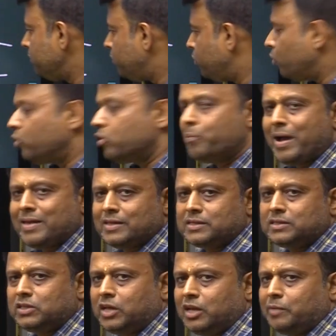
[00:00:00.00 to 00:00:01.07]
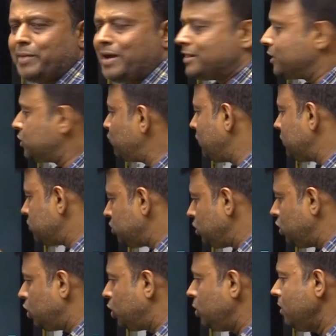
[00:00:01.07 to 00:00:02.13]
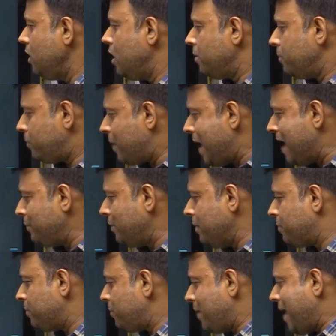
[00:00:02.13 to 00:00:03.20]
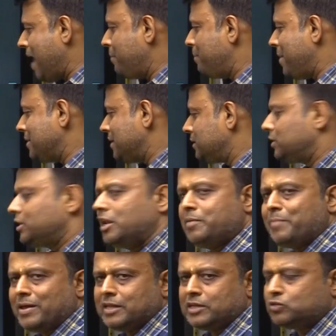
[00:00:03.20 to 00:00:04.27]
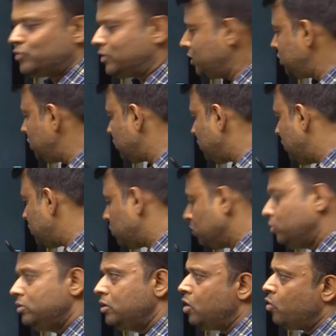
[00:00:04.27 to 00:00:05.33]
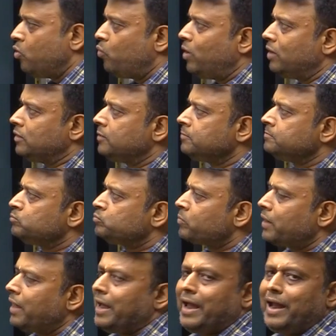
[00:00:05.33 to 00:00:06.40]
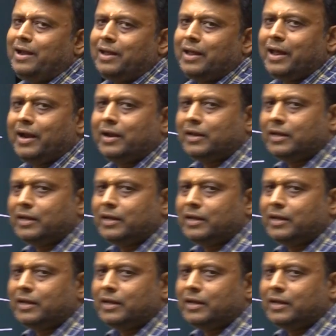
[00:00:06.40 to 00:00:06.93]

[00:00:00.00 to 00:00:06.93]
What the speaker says: 4 minus 3 minus 1, 0. 5F, 5 minus 3 minus 1 is equal to 1. And it